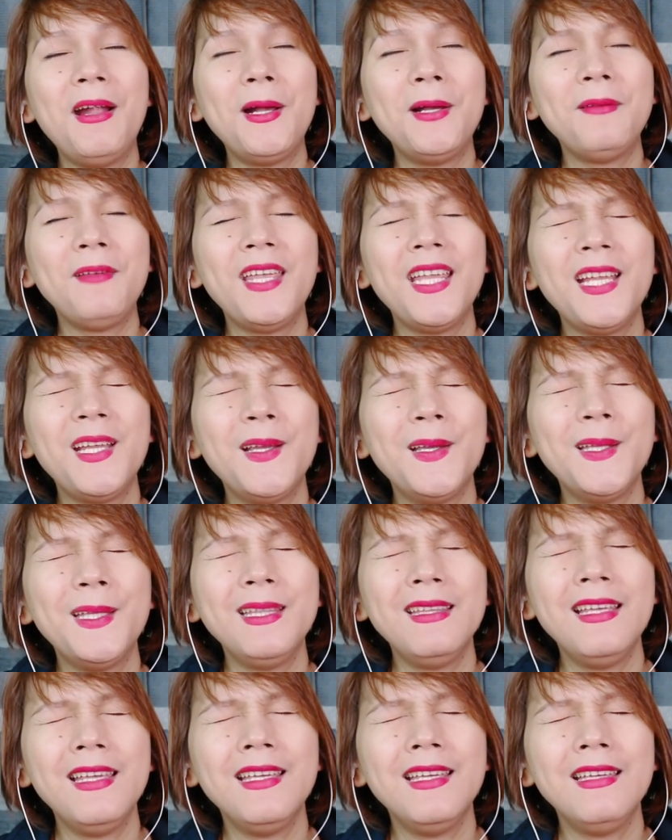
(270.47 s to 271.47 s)
Oh my
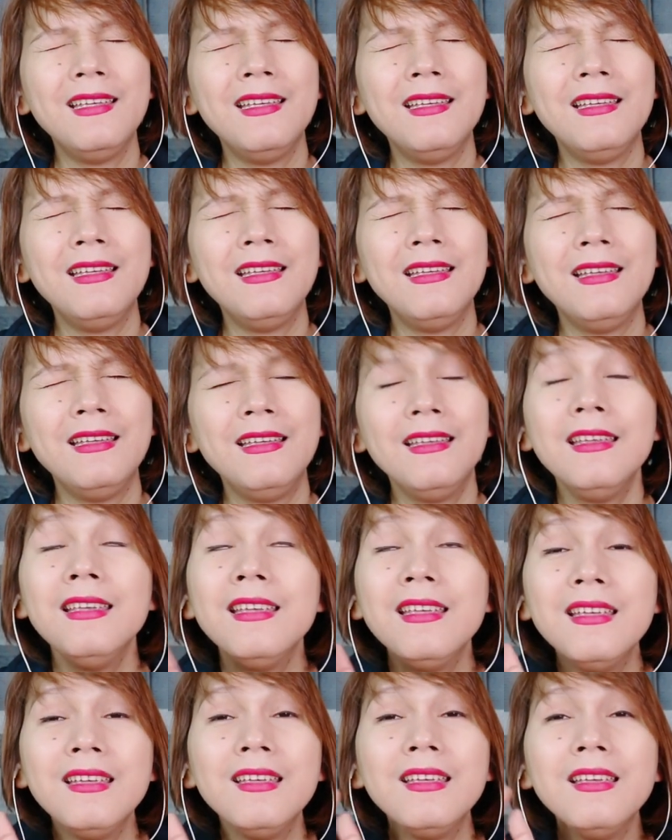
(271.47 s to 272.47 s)

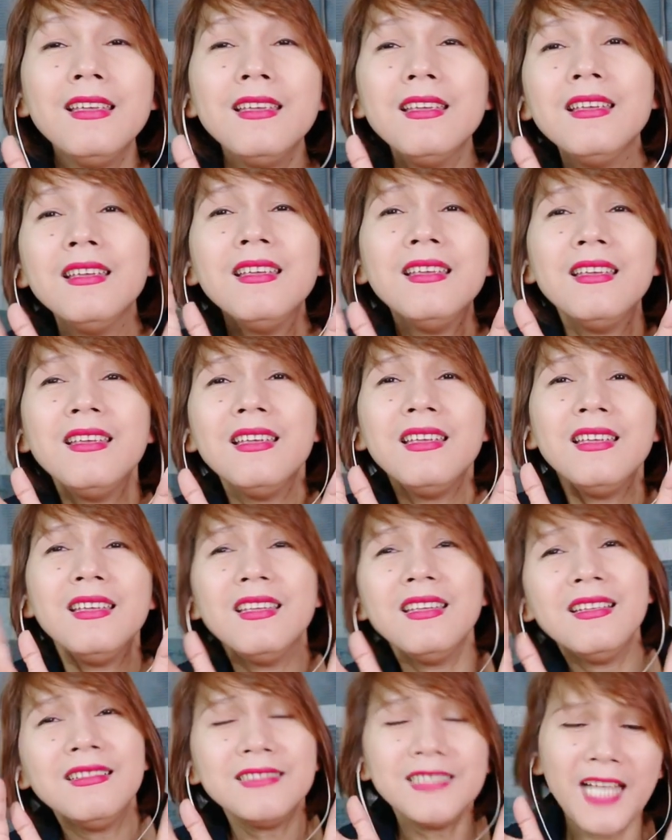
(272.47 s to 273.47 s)

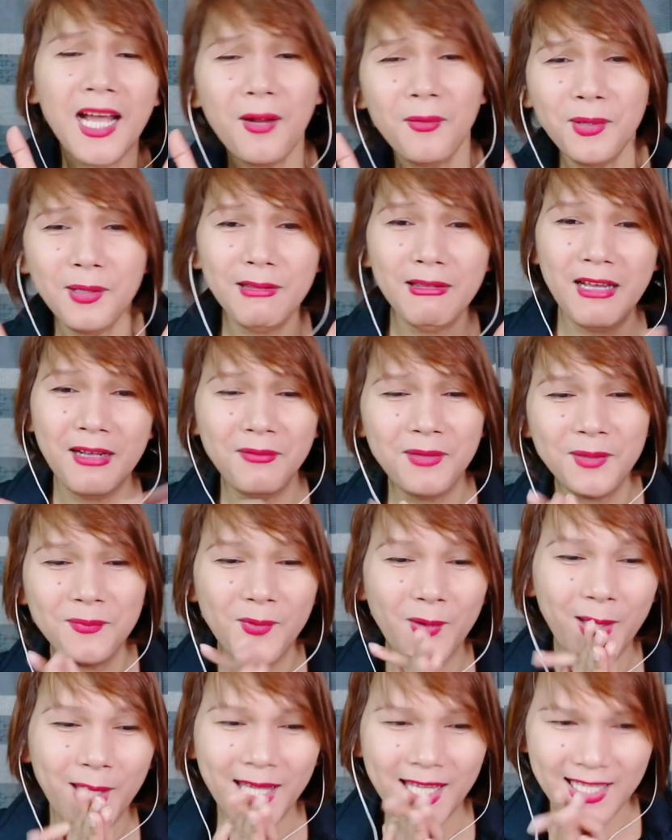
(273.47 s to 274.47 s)
goodness. Our lover
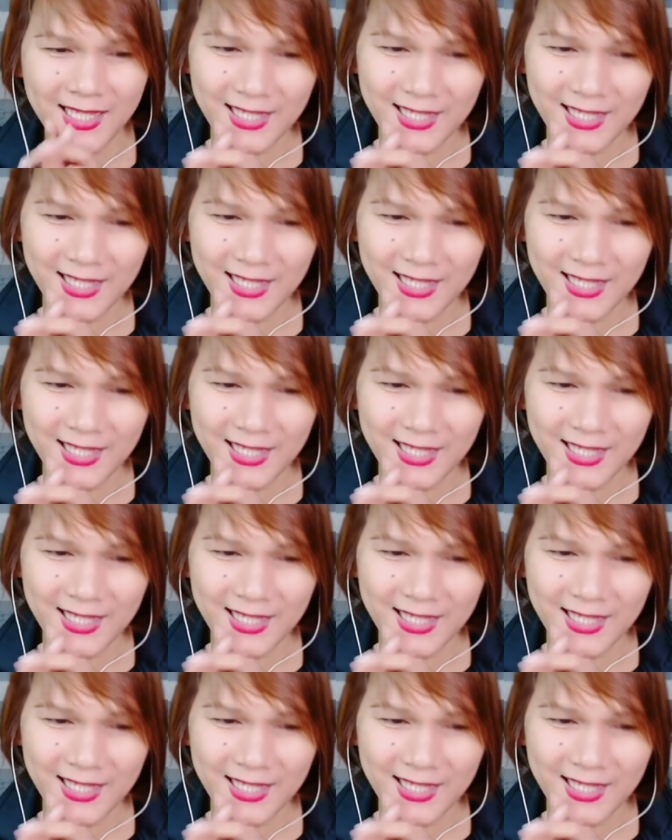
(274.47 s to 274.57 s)
boy is